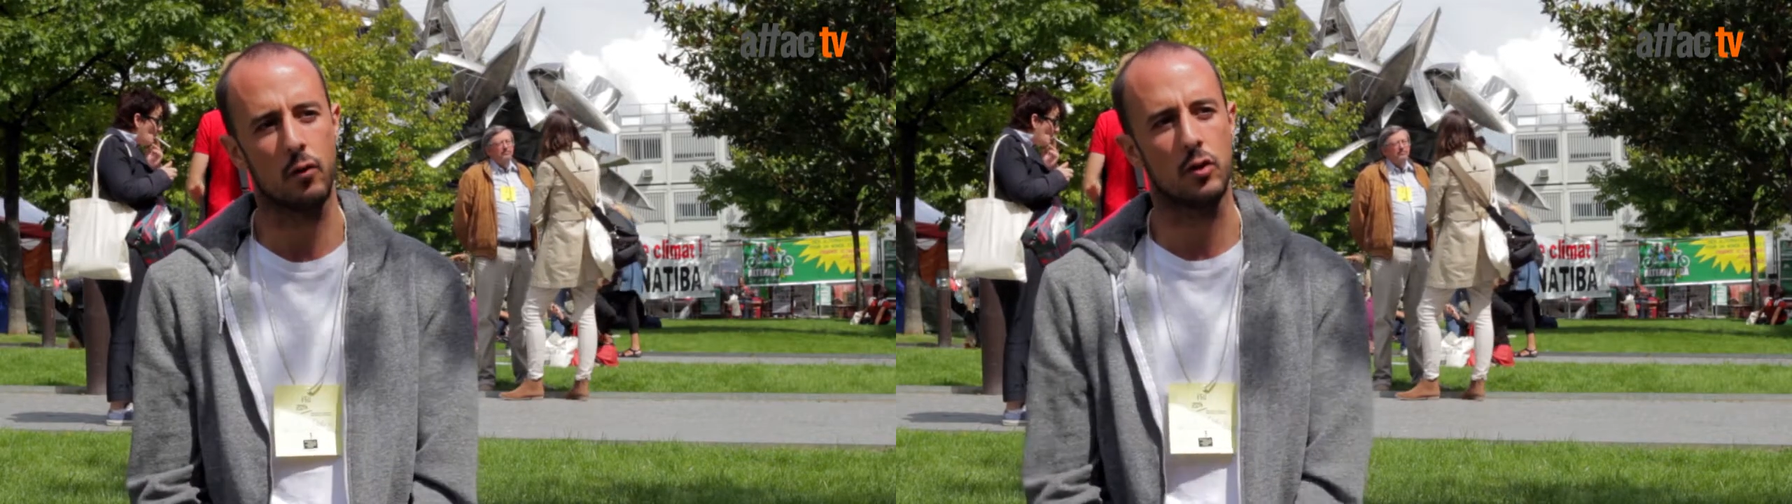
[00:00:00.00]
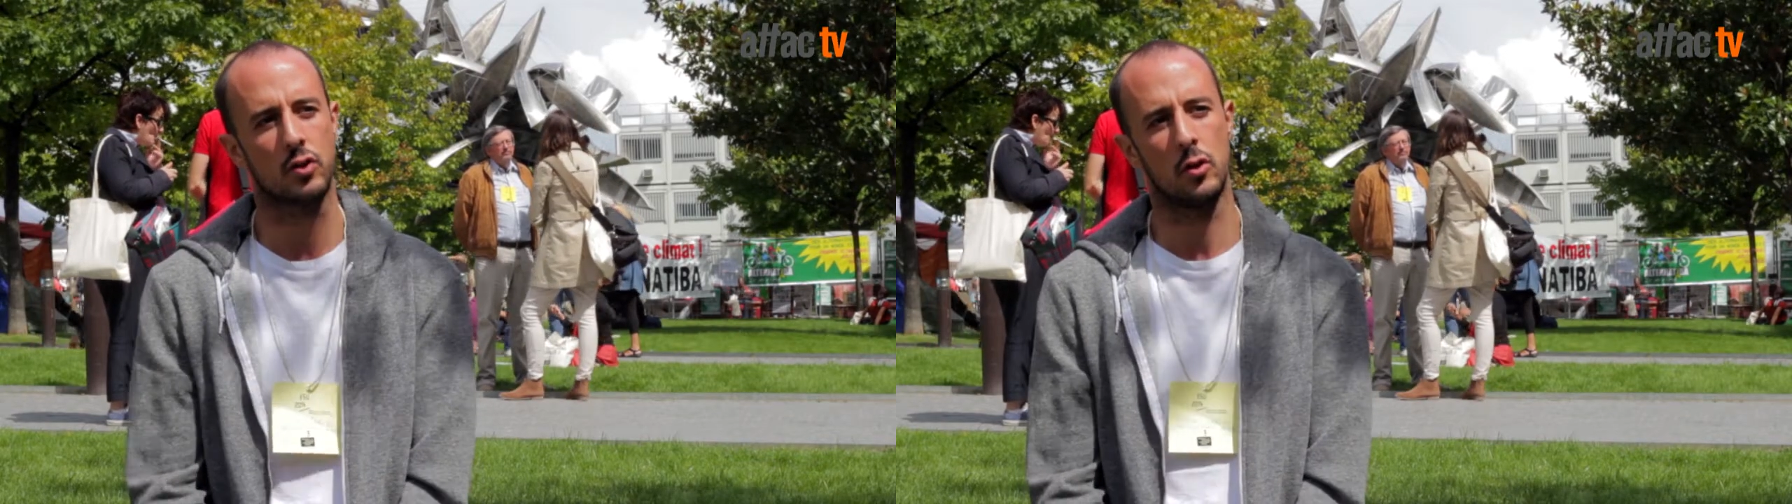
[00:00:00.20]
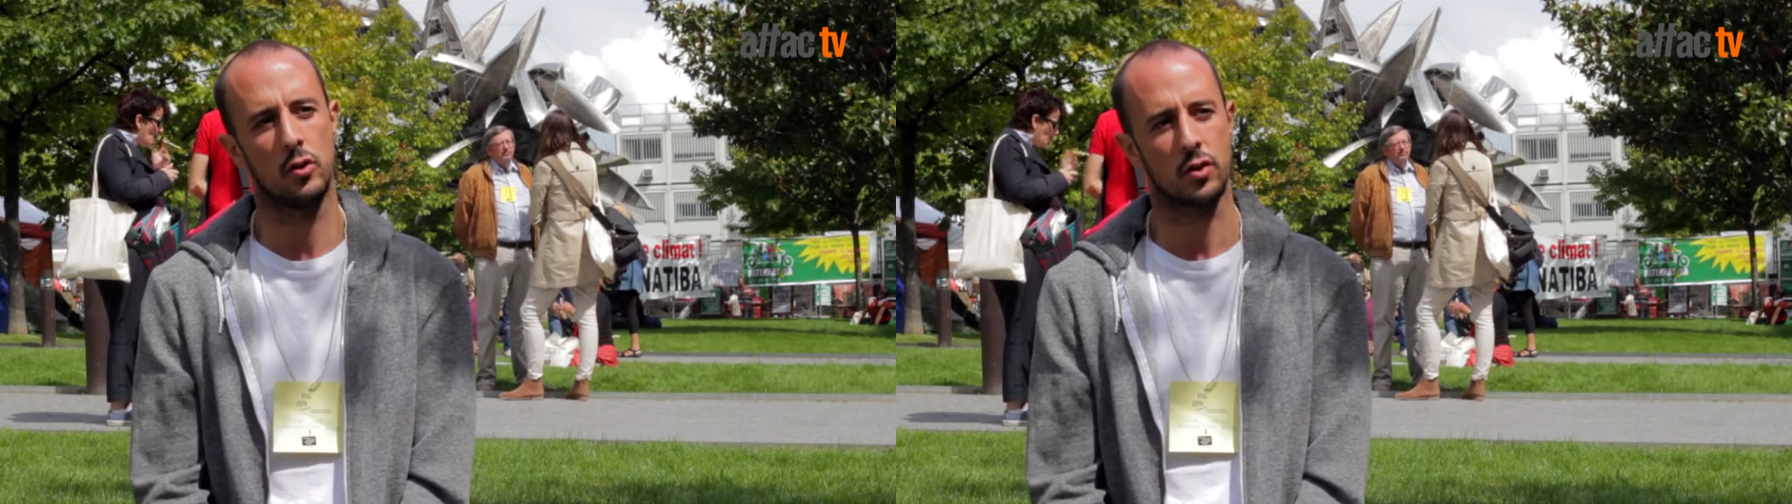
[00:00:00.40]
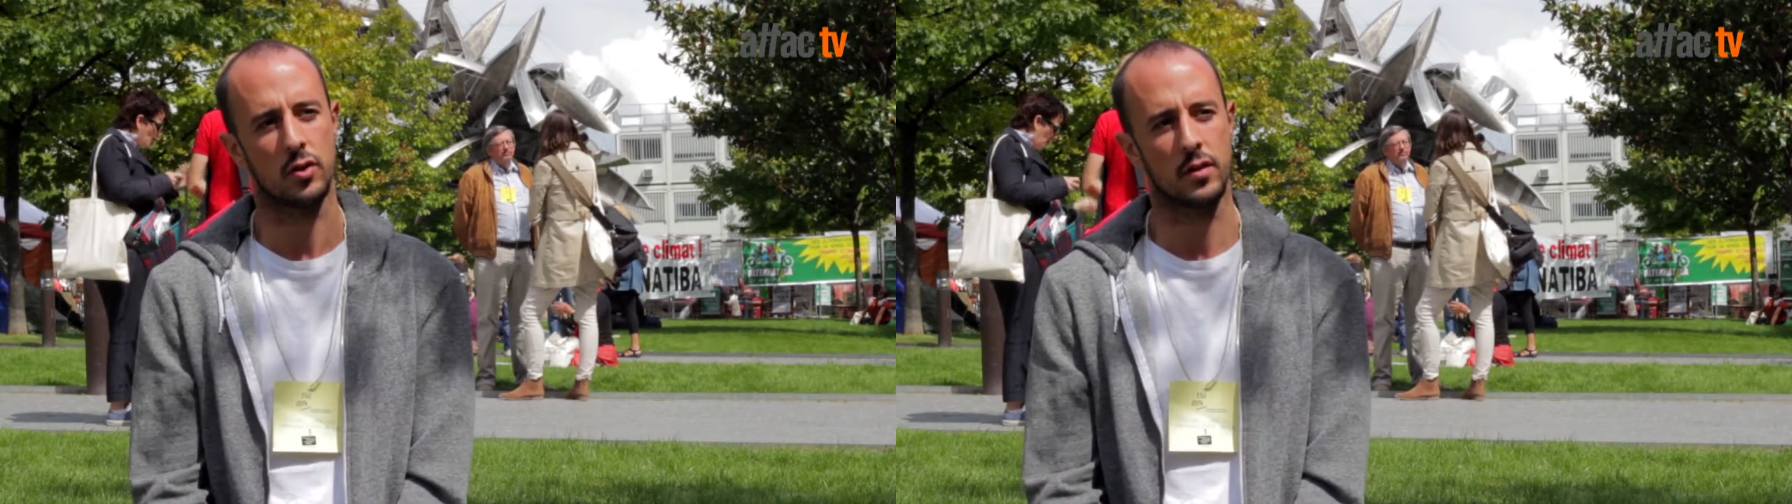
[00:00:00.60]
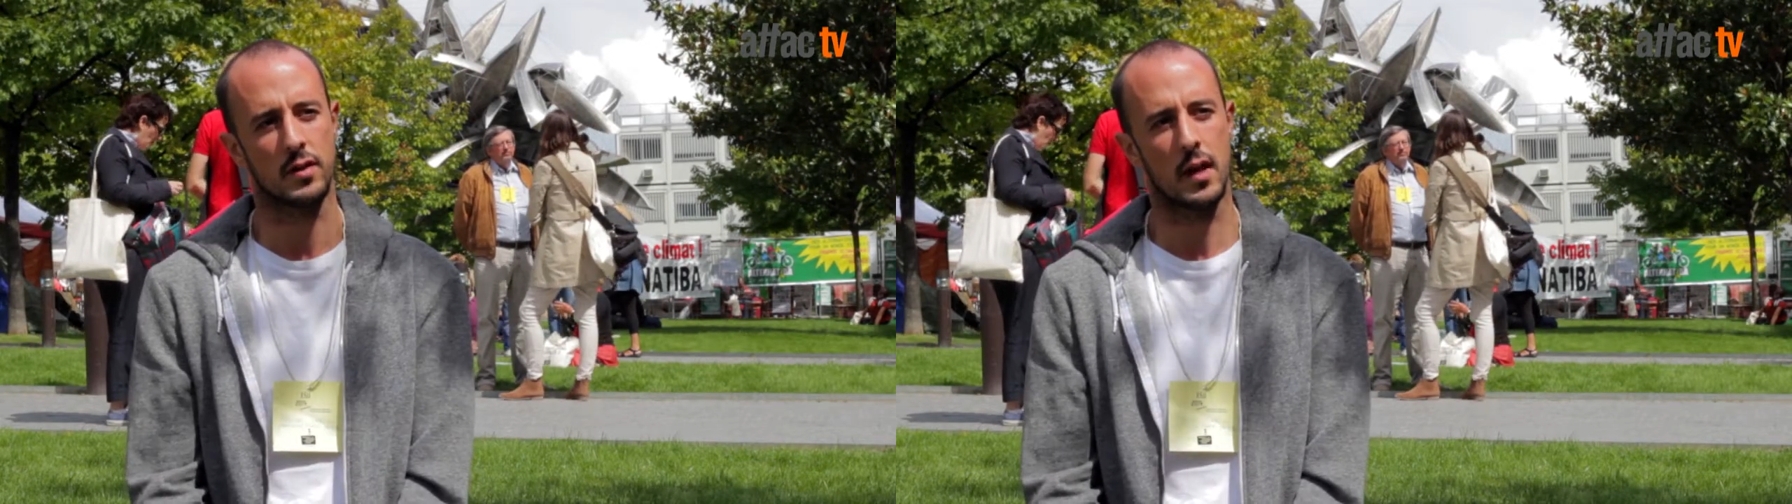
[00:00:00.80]
got solutions
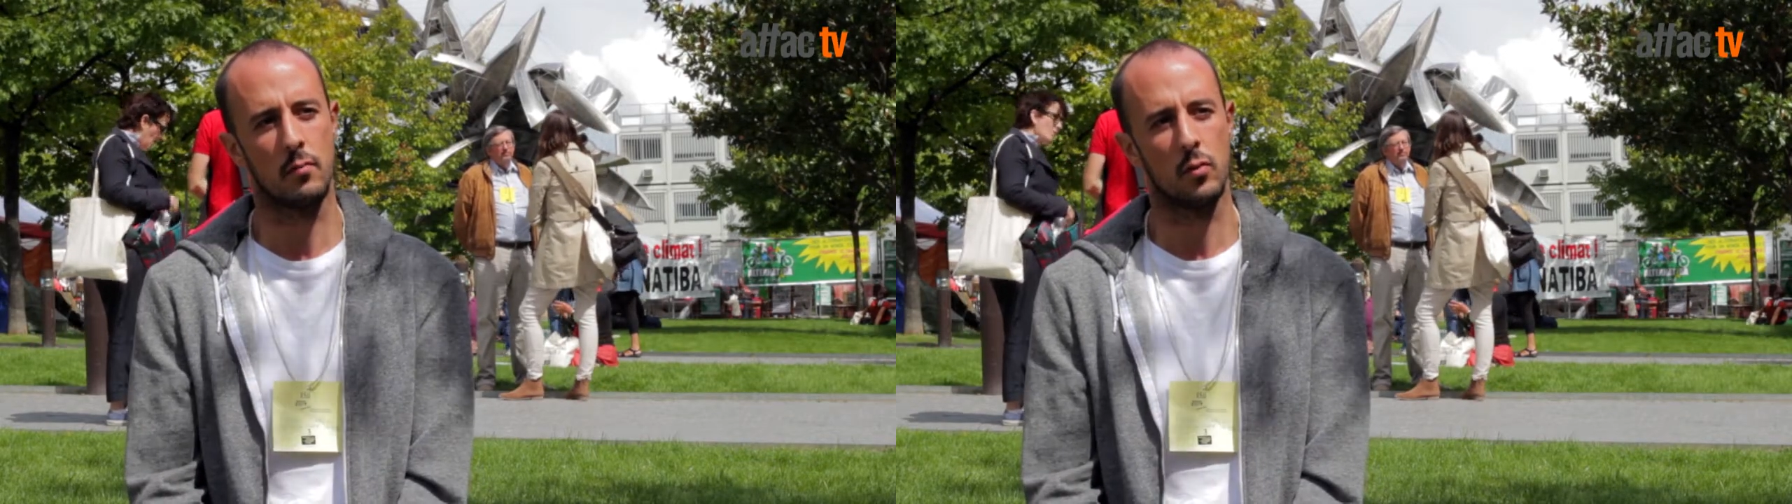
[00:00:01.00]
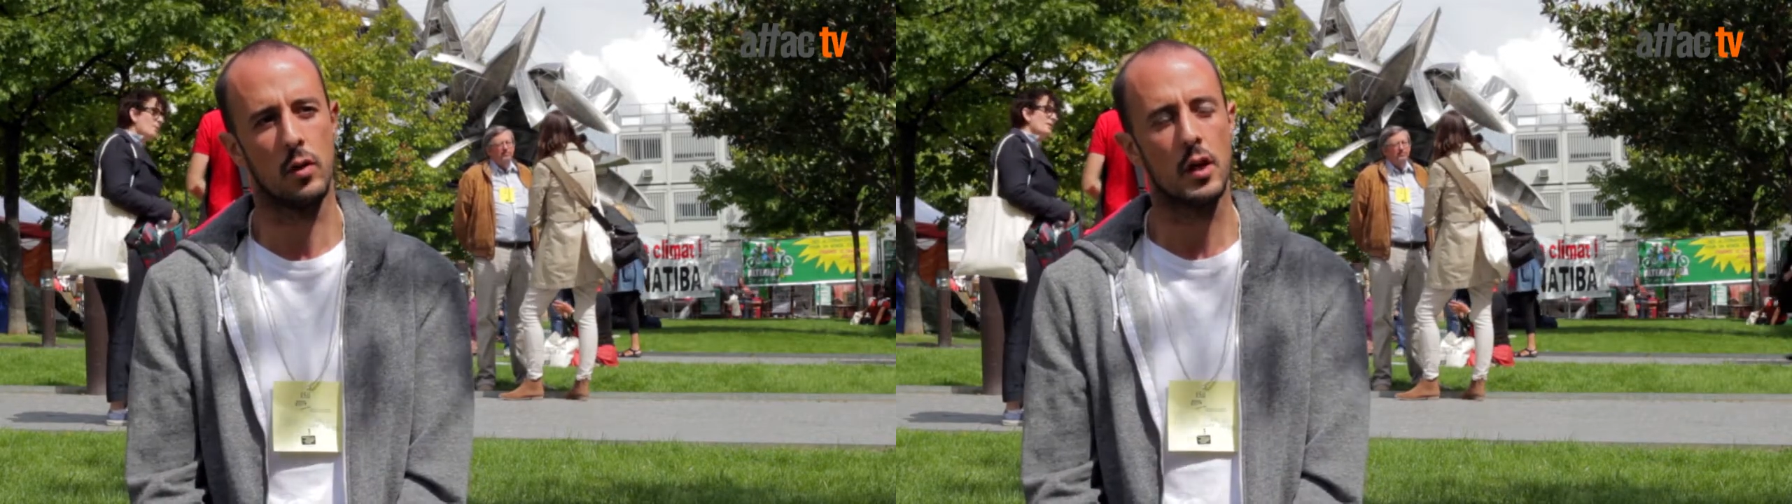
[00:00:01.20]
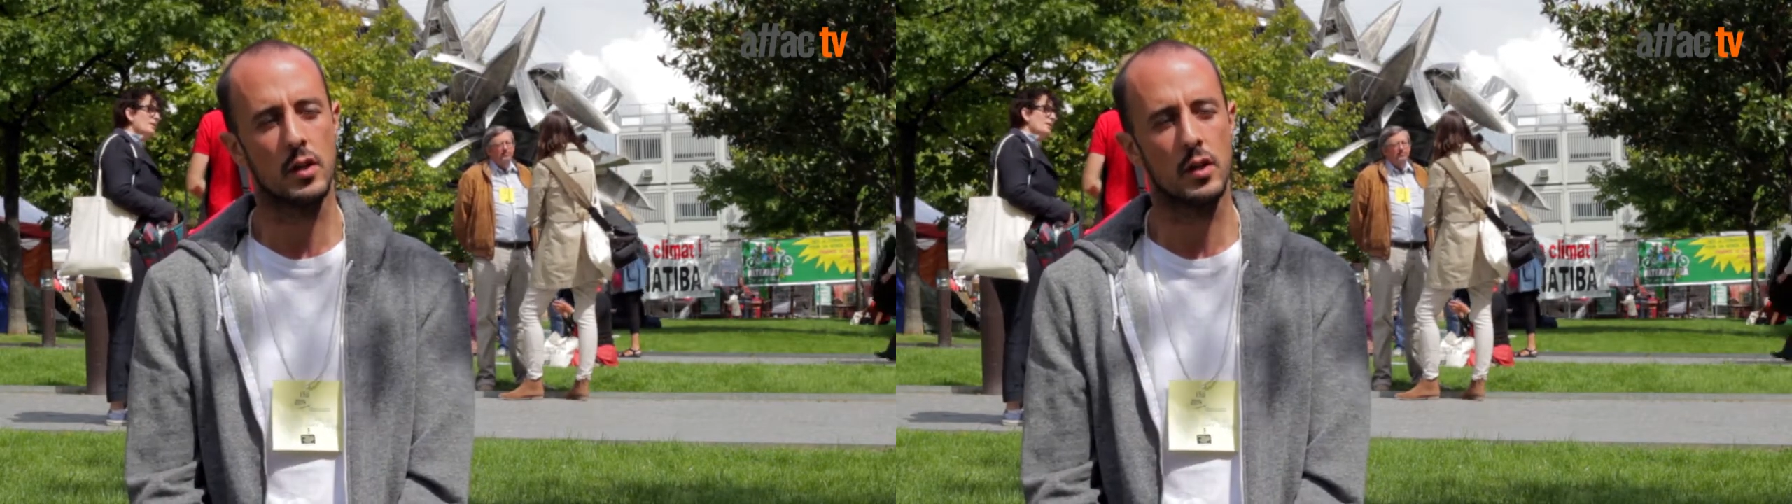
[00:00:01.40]
on the table.